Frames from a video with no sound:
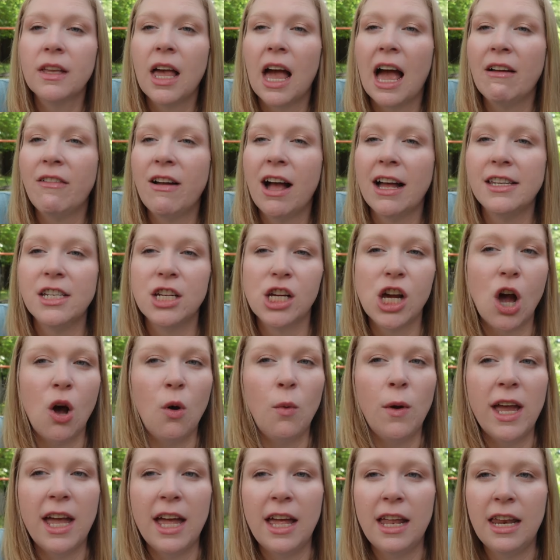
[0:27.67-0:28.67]
I've had to
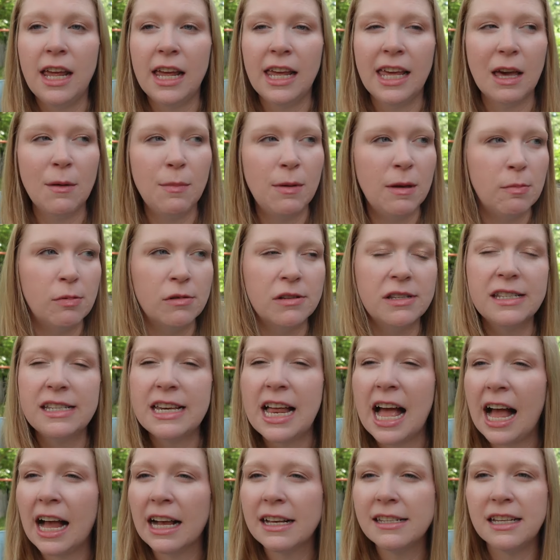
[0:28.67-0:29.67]
go in and get people
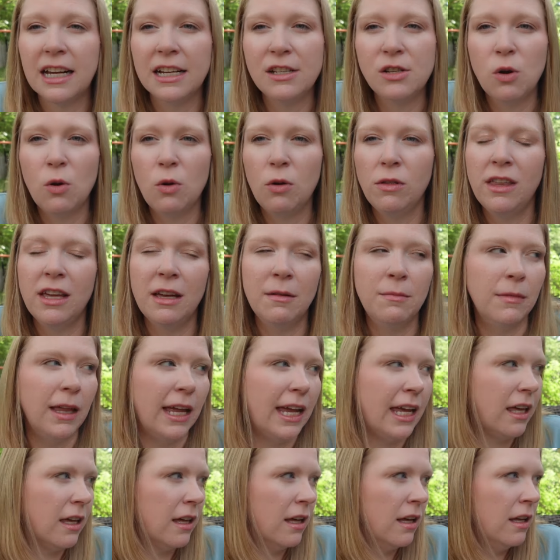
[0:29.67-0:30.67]
snacks. I told them
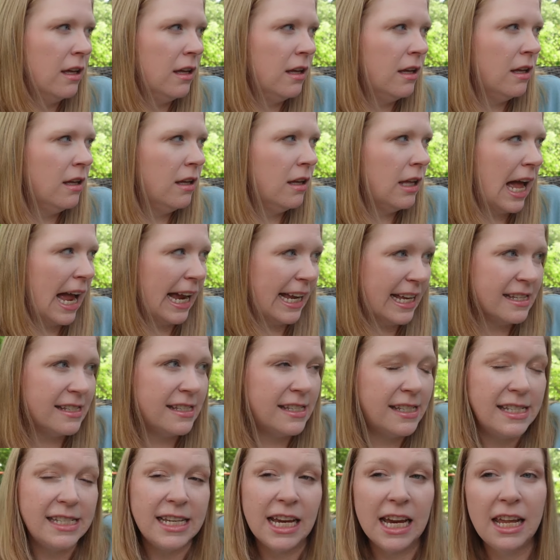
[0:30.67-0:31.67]
like, I can
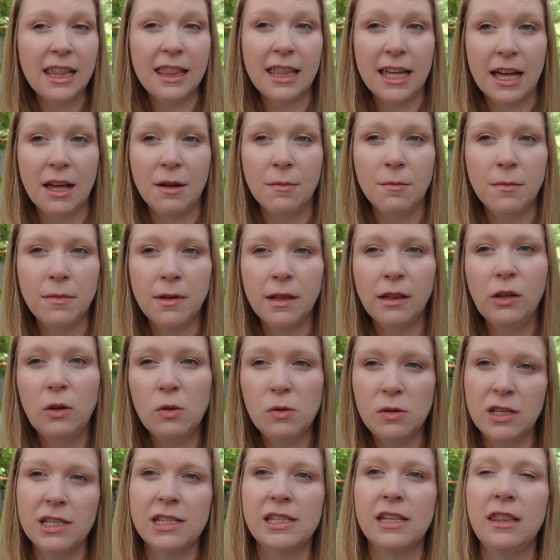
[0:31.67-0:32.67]
see them.
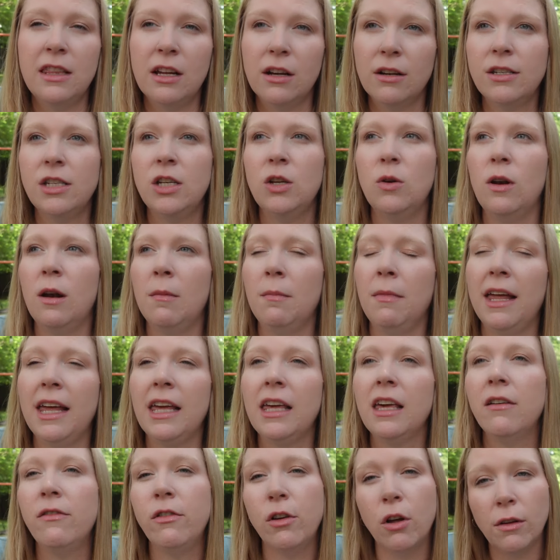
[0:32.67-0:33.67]
Lucy's in there too. And I'm
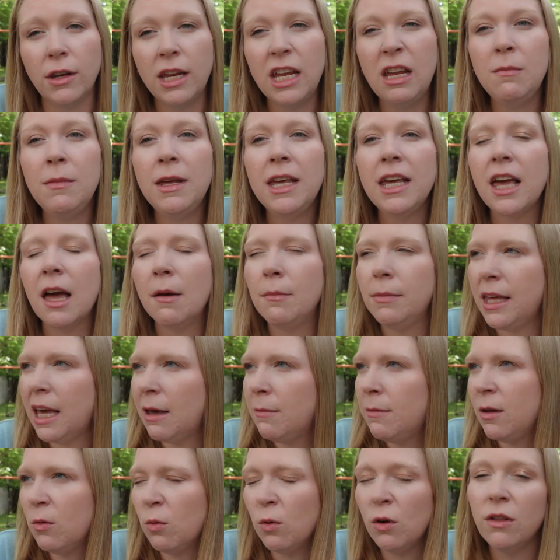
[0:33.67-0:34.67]
like, if y'all need me, come
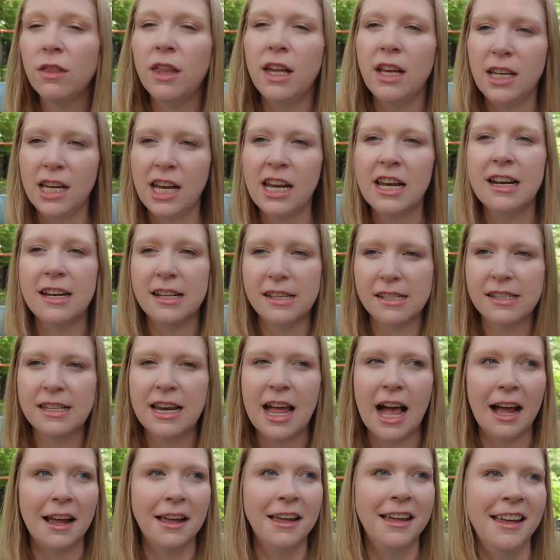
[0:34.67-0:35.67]
get me. Well, they needed a
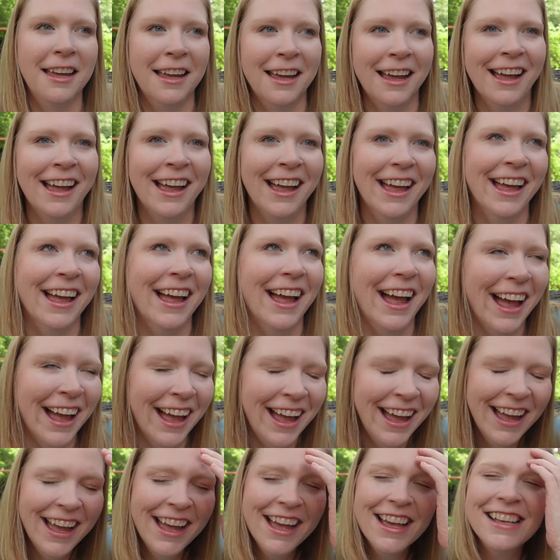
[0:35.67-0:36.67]
snack.
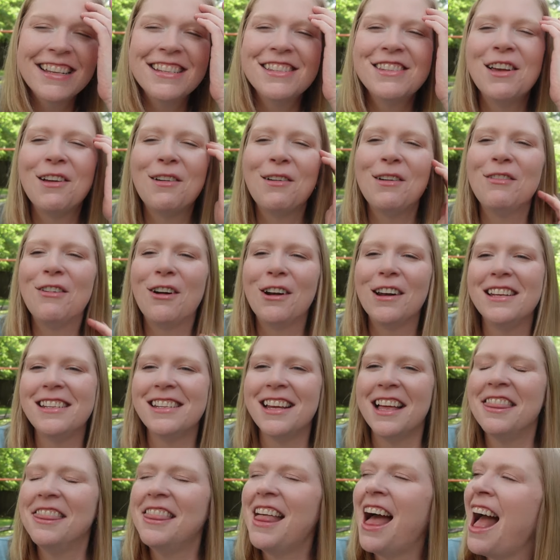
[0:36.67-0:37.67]
So we've already
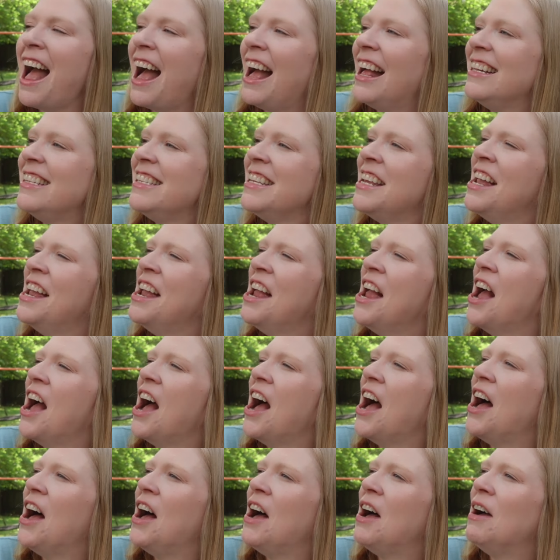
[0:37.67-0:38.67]
done that.
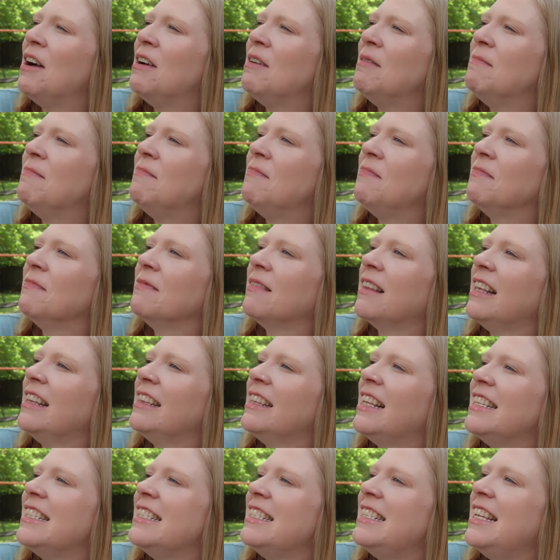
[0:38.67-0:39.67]
Um,
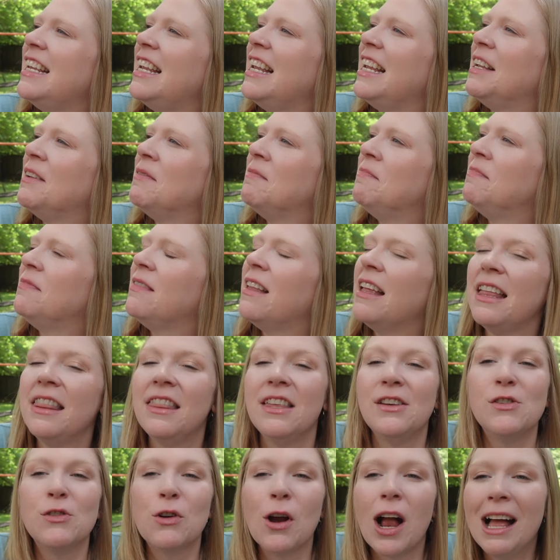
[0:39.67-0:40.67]
let's see.
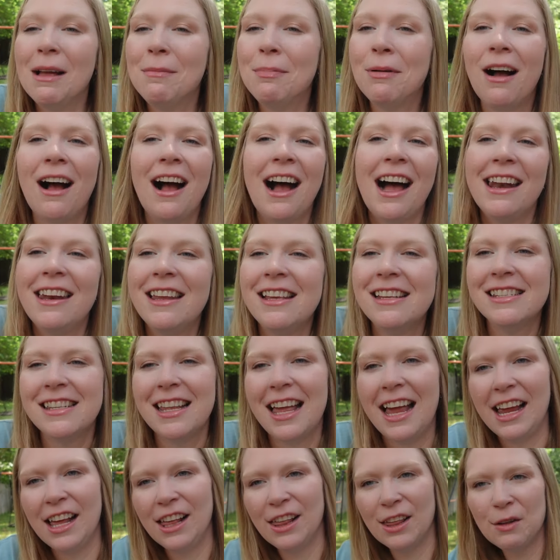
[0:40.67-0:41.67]
The tripod is
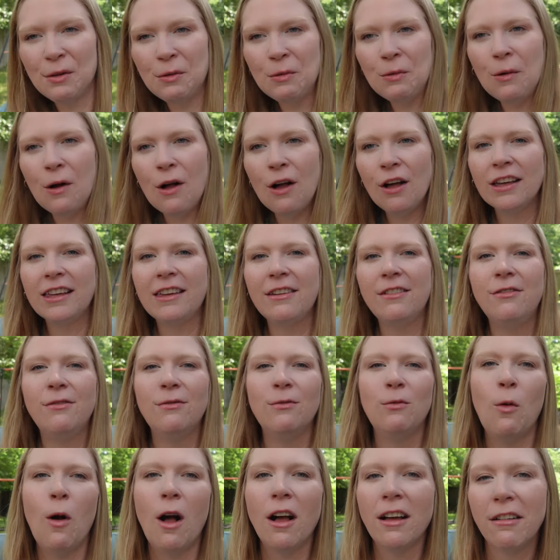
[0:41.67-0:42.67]
like Wonka
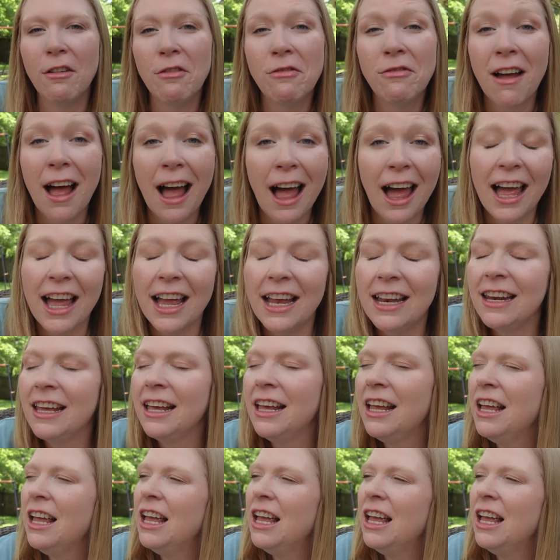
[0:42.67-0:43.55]
wonkified.